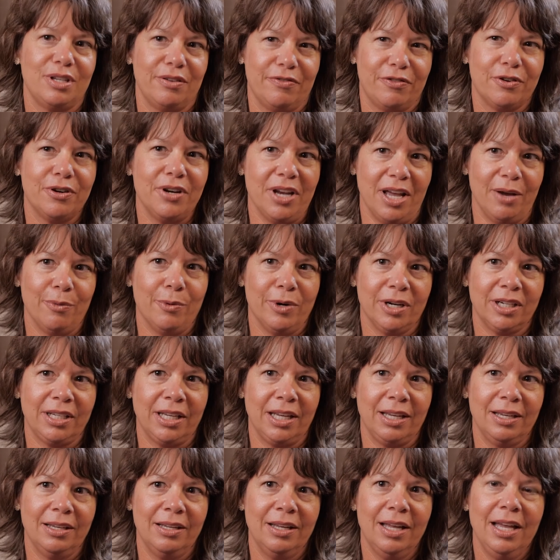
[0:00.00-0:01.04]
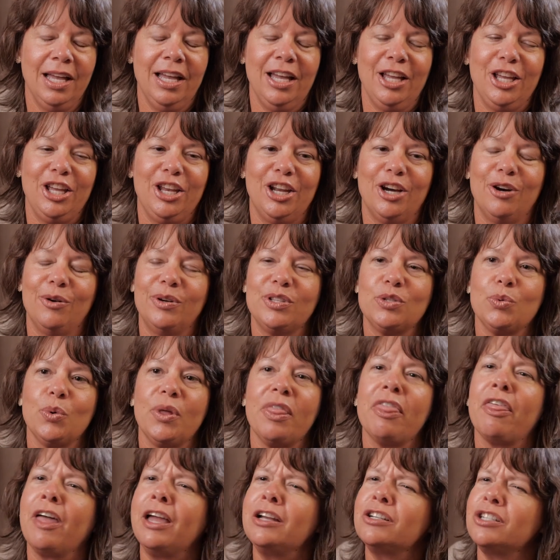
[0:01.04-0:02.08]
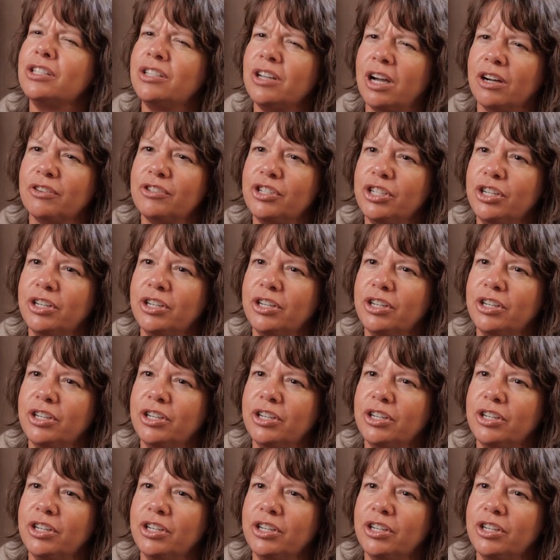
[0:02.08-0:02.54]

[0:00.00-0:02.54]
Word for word: it for networking. You know, it's one thing to talk